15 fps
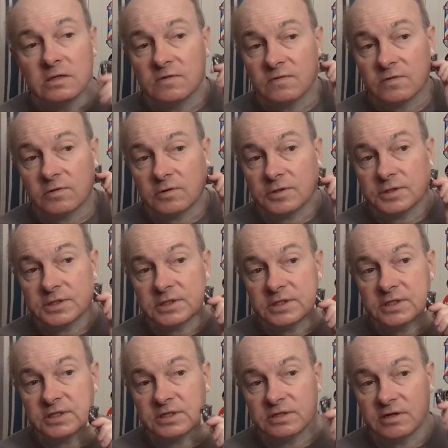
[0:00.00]
And of course, it
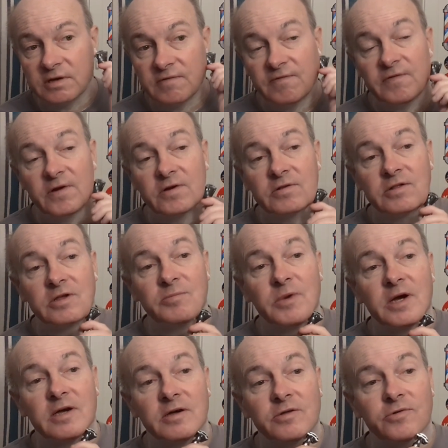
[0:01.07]
is in a fairly
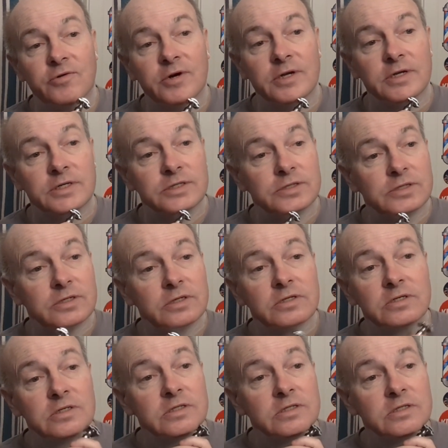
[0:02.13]
mild razor.